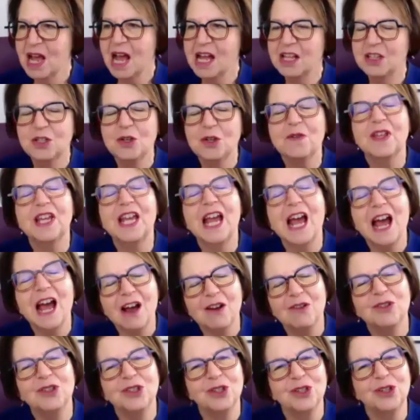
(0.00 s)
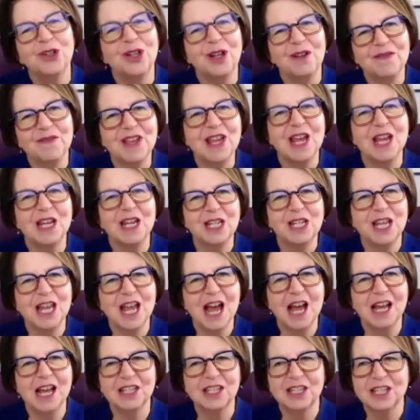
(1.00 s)
And so the council of the
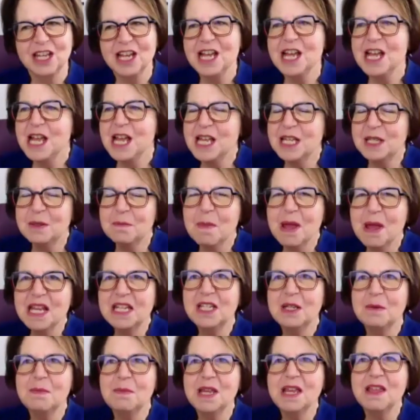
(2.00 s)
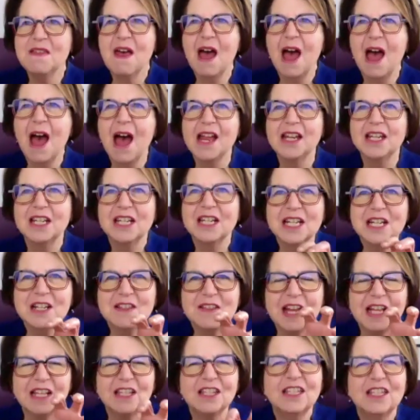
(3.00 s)
ATS is meant to be that
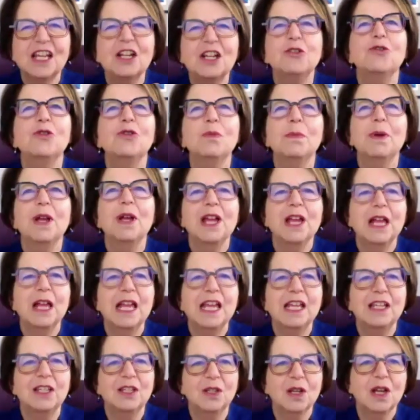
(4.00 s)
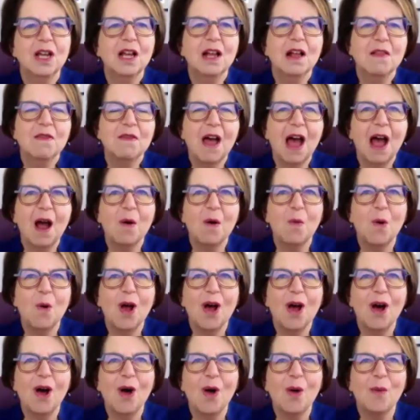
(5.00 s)
central place that
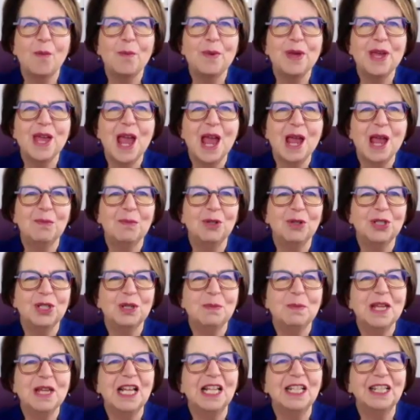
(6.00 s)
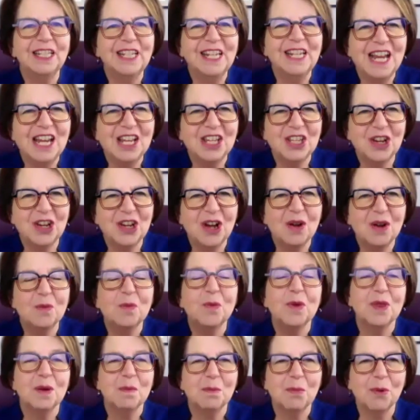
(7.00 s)
will be able to be a liaison
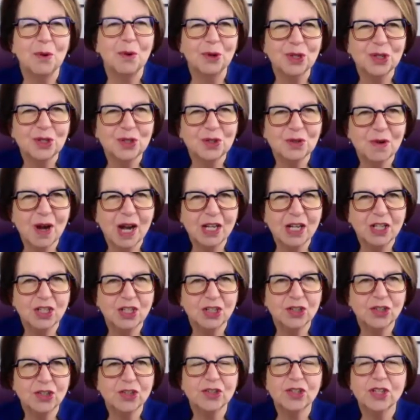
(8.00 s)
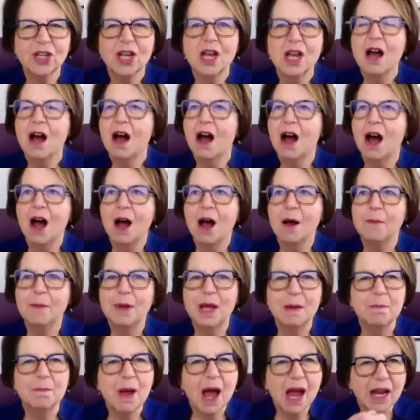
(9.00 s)
with the board of directors
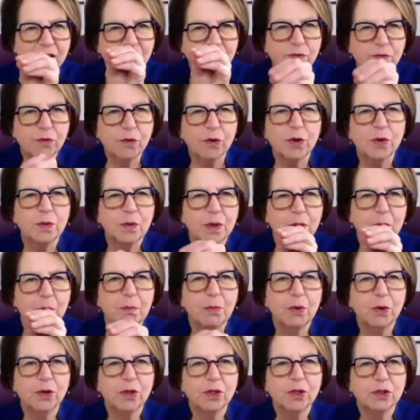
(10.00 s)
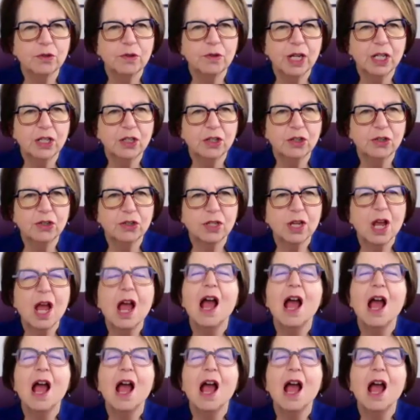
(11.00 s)
and back and forth with the board of directors,